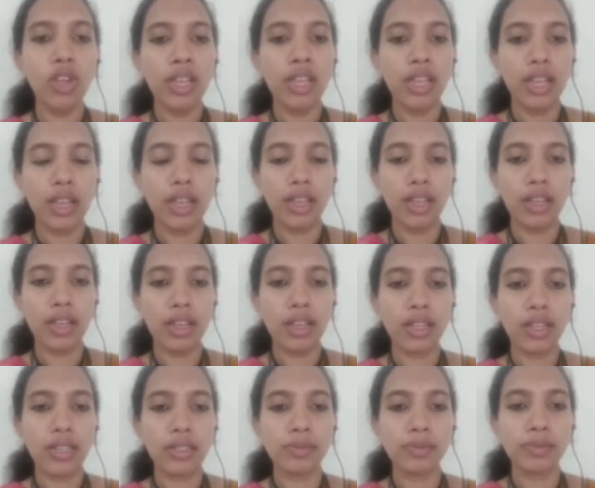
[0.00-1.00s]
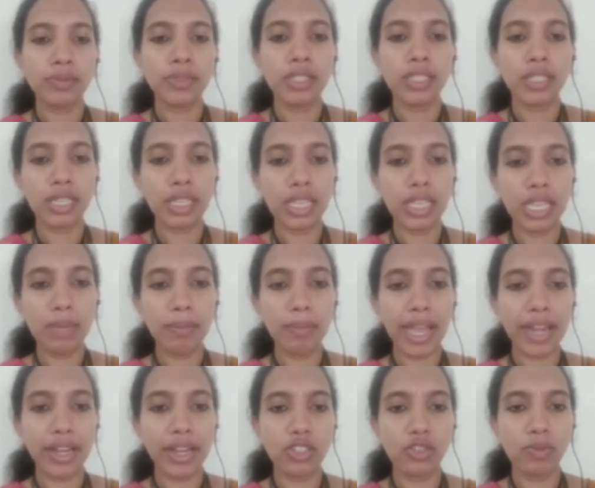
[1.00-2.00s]
the key
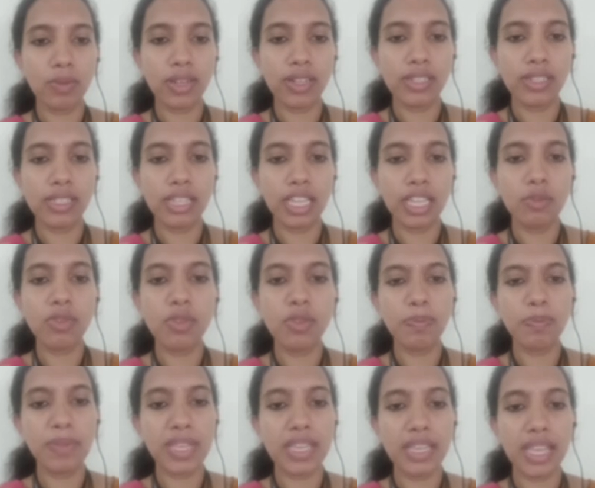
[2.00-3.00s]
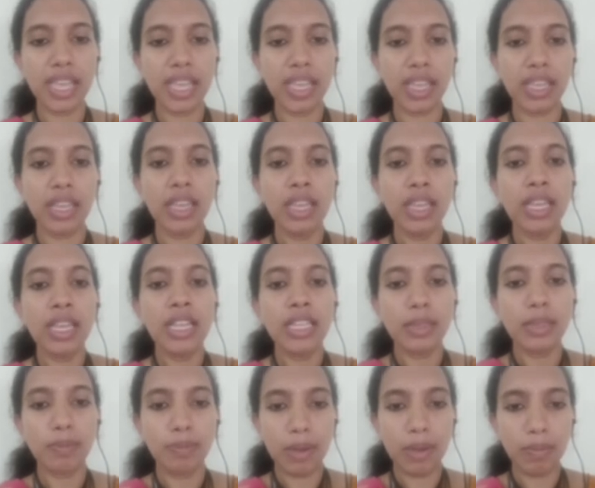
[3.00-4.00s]
management schemes PKI.
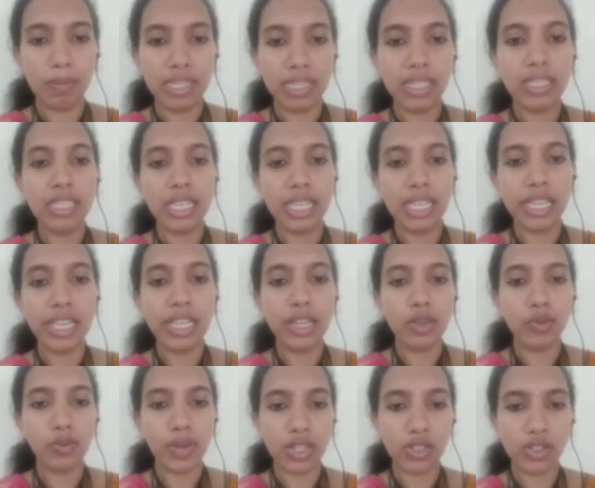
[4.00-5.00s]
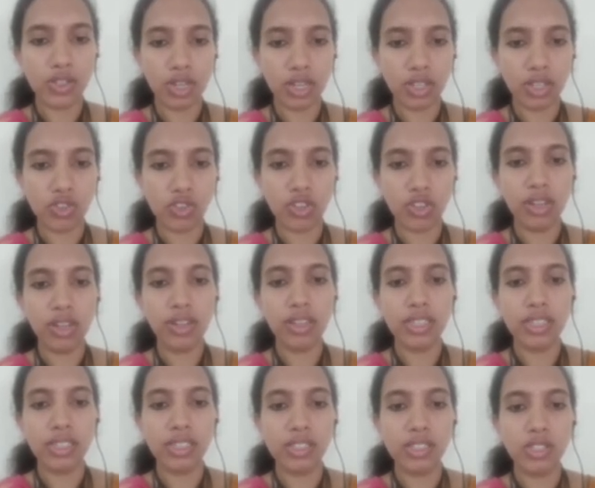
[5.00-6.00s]
The public key infrastructure
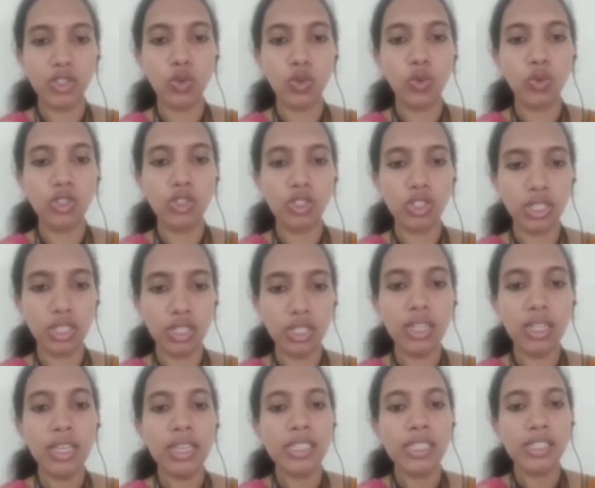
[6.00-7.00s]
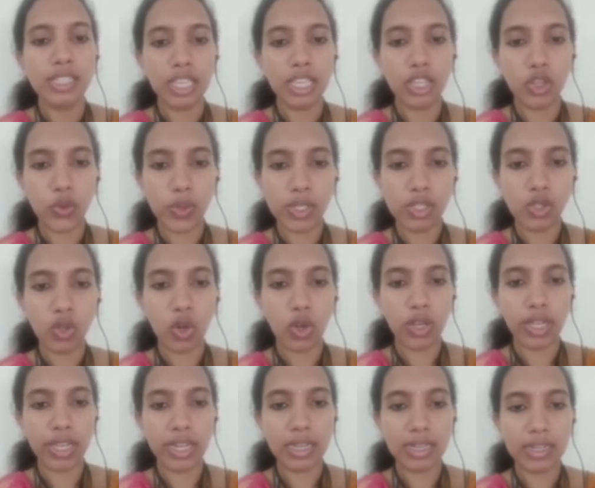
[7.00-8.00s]
is used in secure
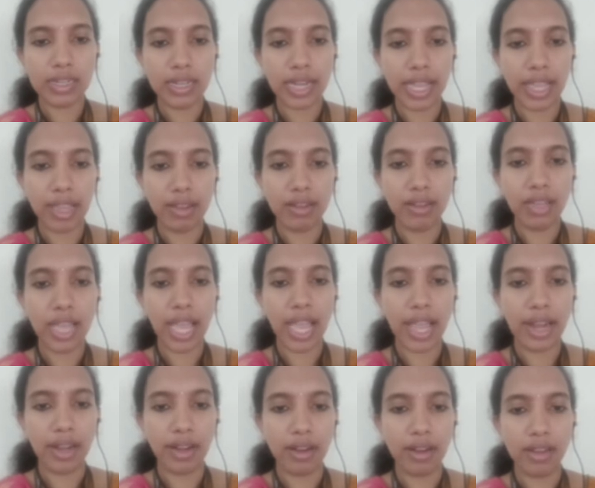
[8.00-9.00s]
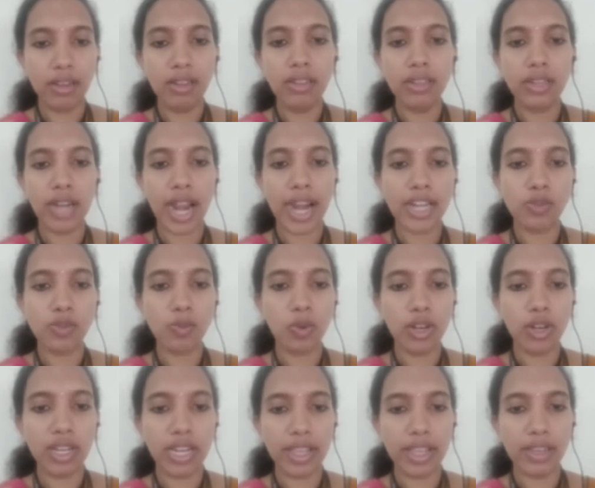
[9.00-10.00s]
socket layer and
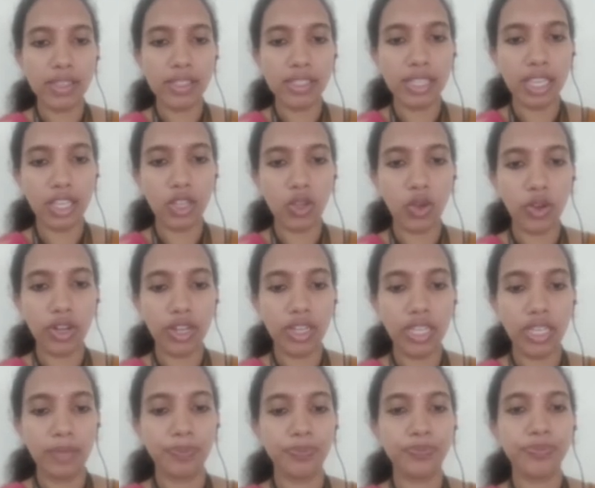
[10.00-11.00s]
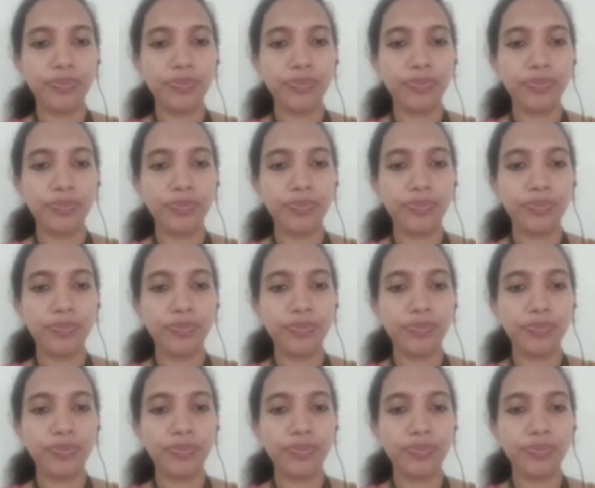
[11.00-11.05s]
transport layer security.